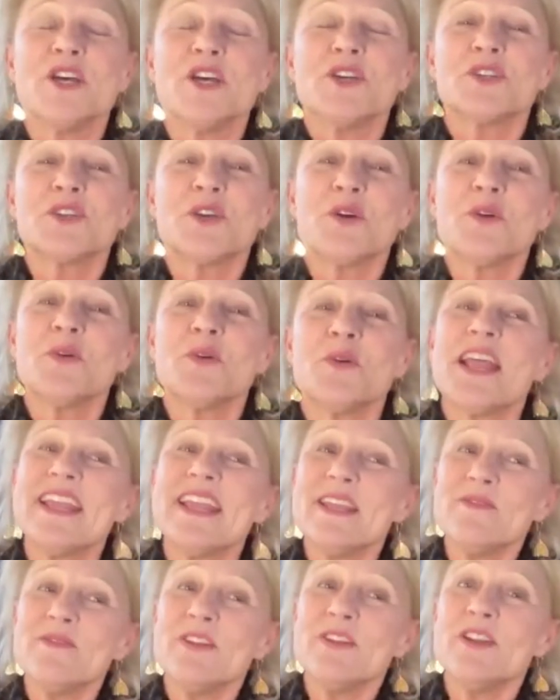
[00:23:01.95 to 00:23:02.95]
So
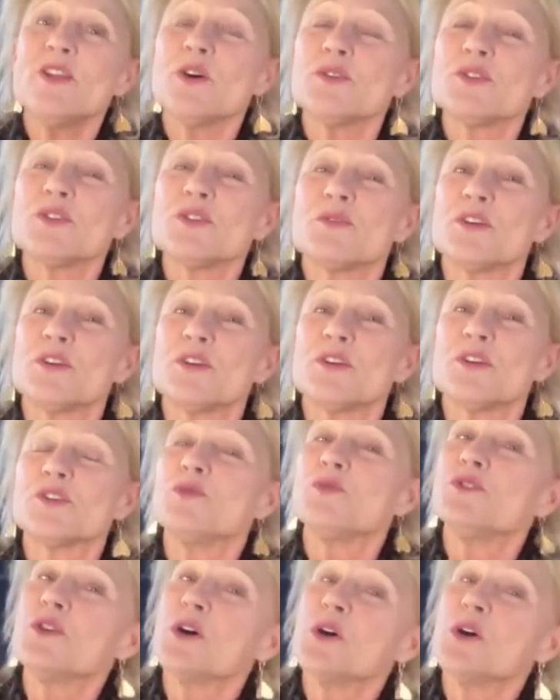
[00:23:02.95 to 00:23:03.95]
even those of us who
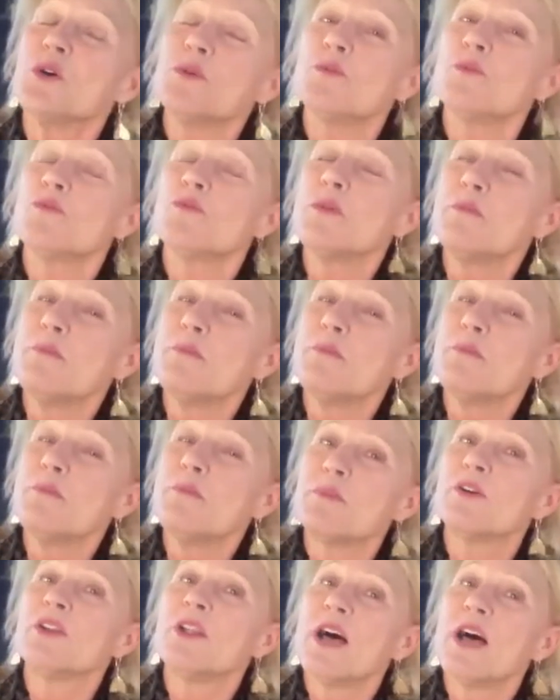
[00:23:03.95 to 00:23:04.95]
don't
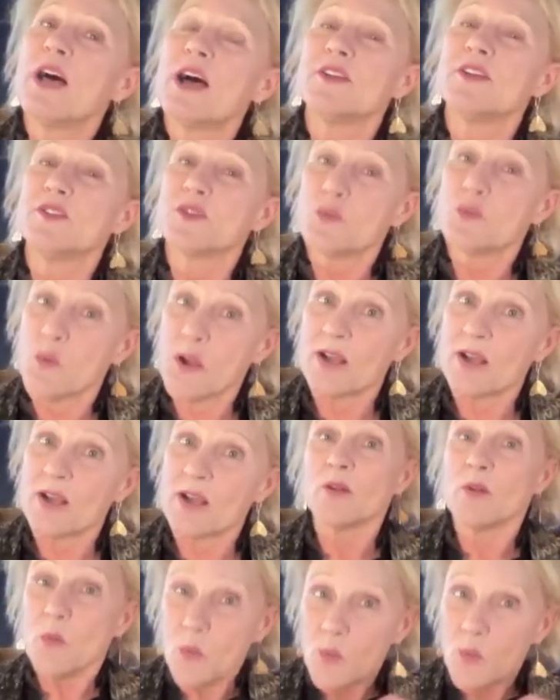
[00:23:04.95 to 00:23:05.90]
remember lines well,